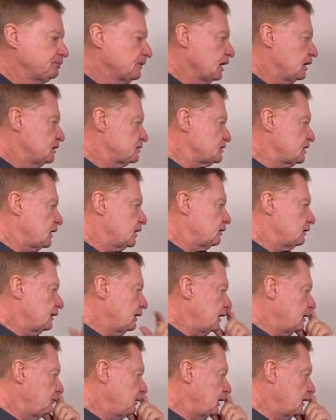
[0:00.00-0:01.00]
So
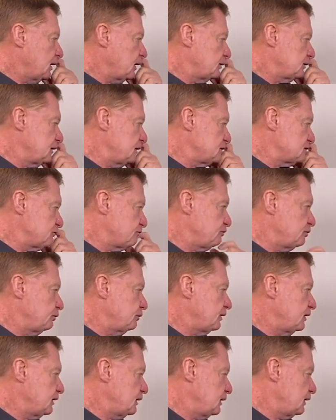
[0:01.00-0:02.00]
here we go. Here's a few
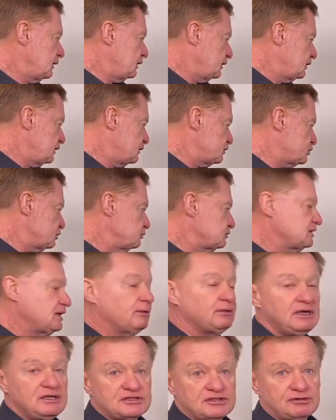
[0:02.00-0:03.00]
of the issues. Now
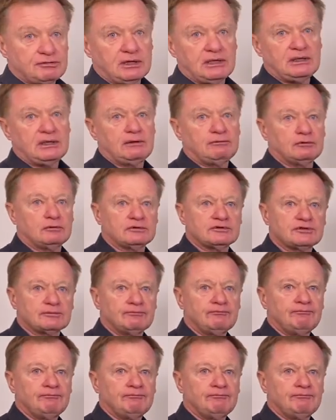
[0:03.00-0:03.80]
it is 3 levels.